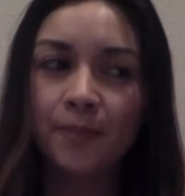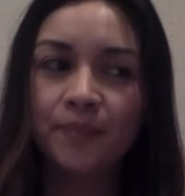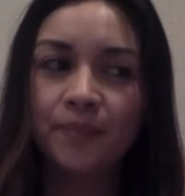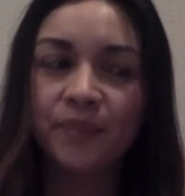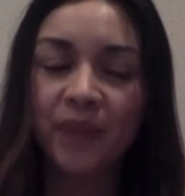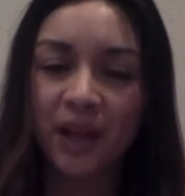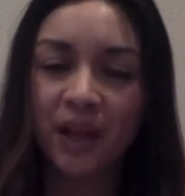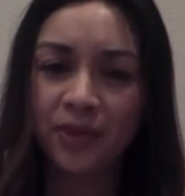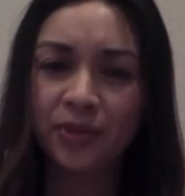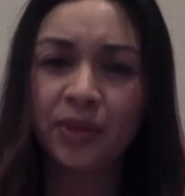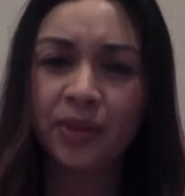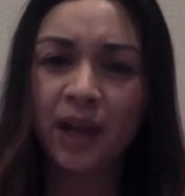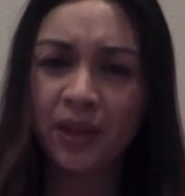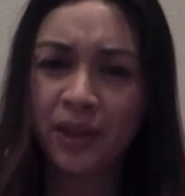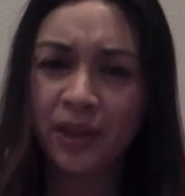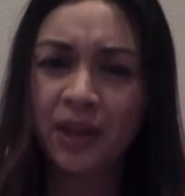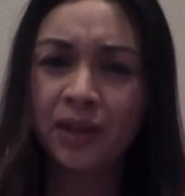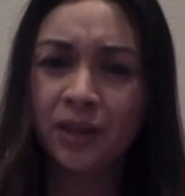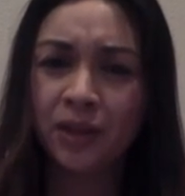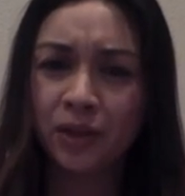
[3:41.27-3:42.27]
I
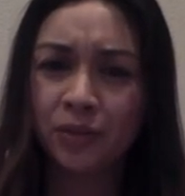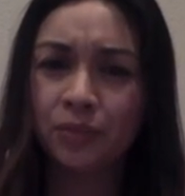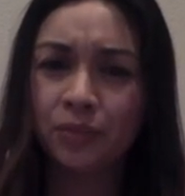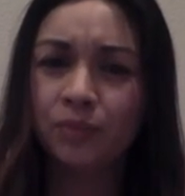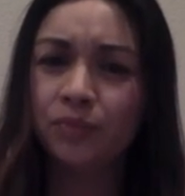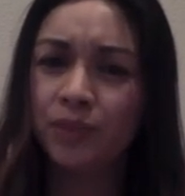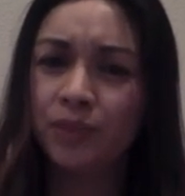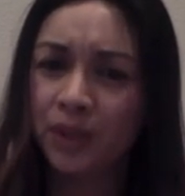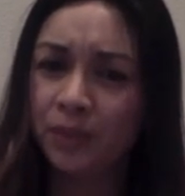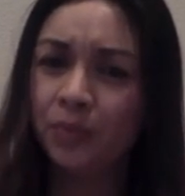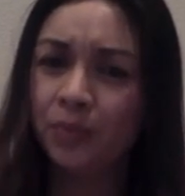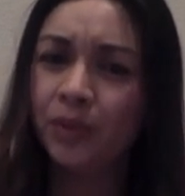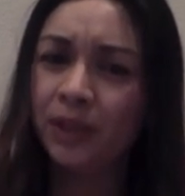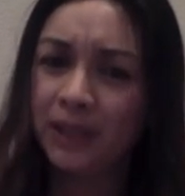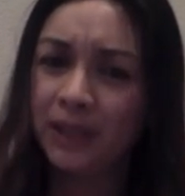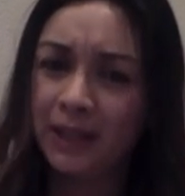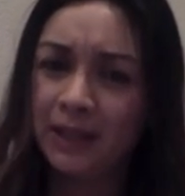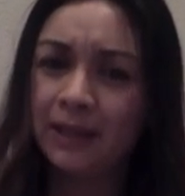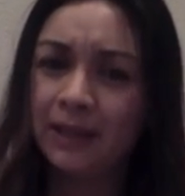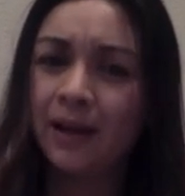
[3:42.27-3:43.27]
think you really
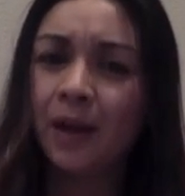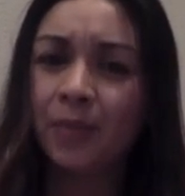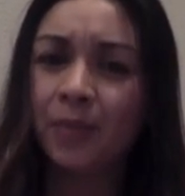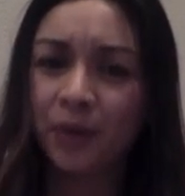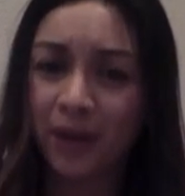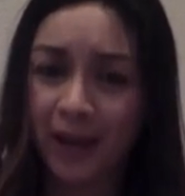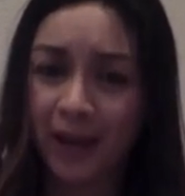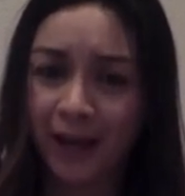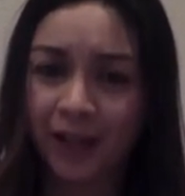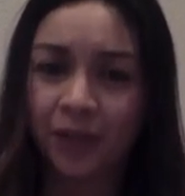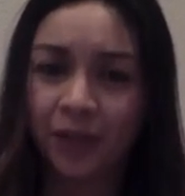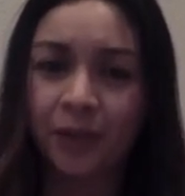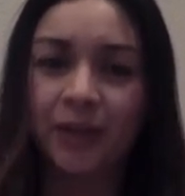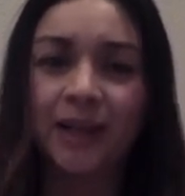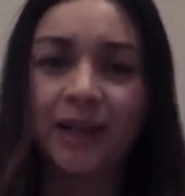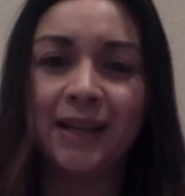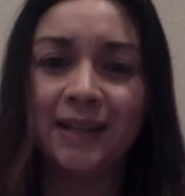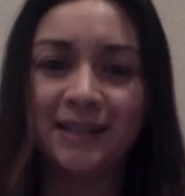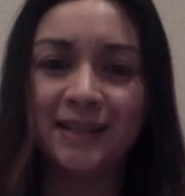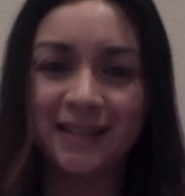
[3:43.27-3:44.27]
need to up your
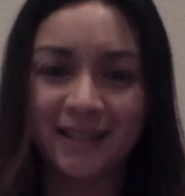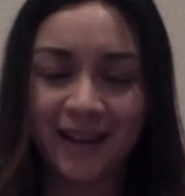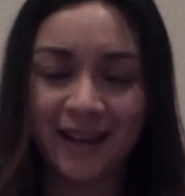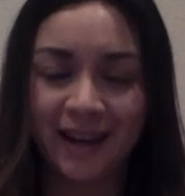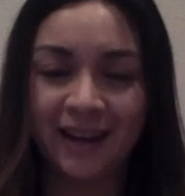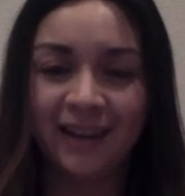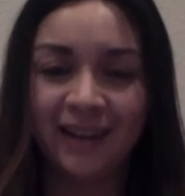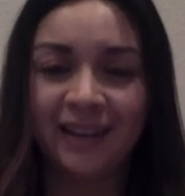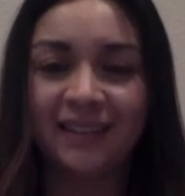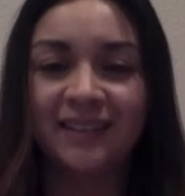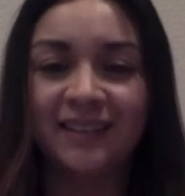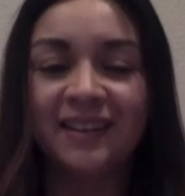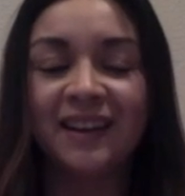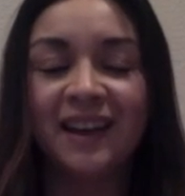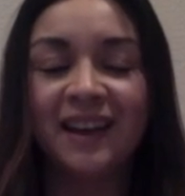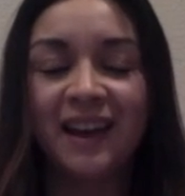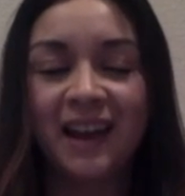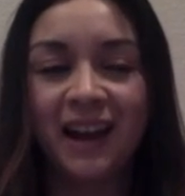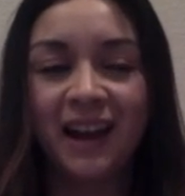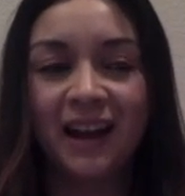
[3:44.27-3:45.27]
calorie intake.
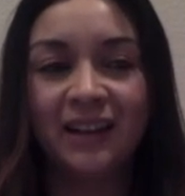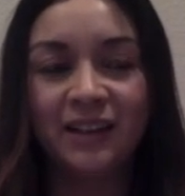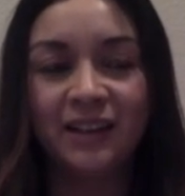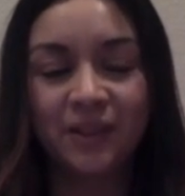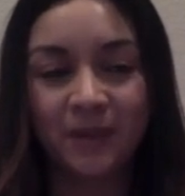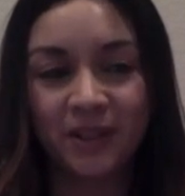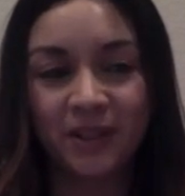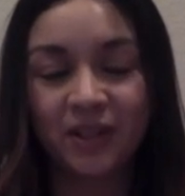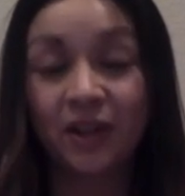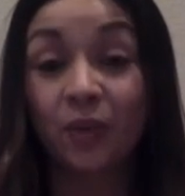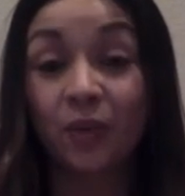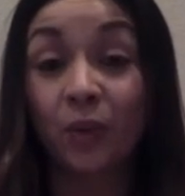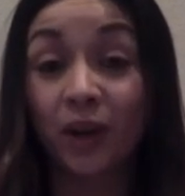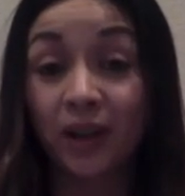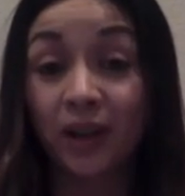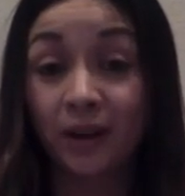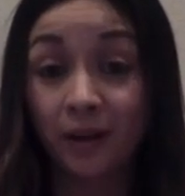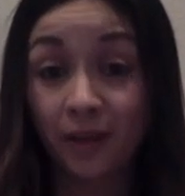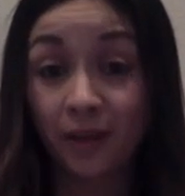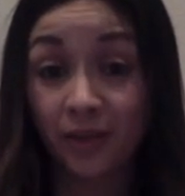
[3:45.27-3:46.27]
And so I started
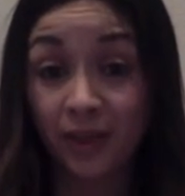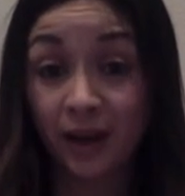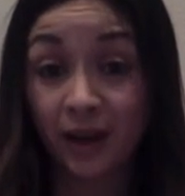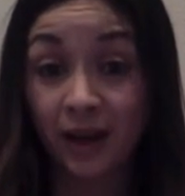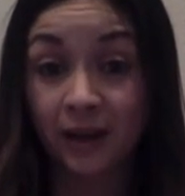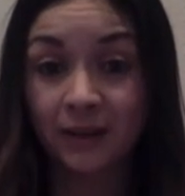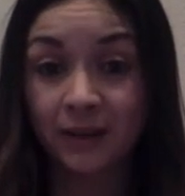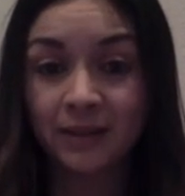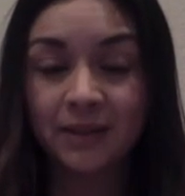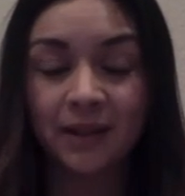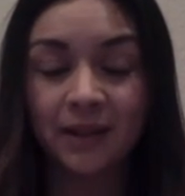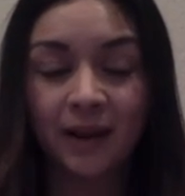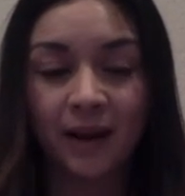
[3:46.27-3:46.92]
working on that.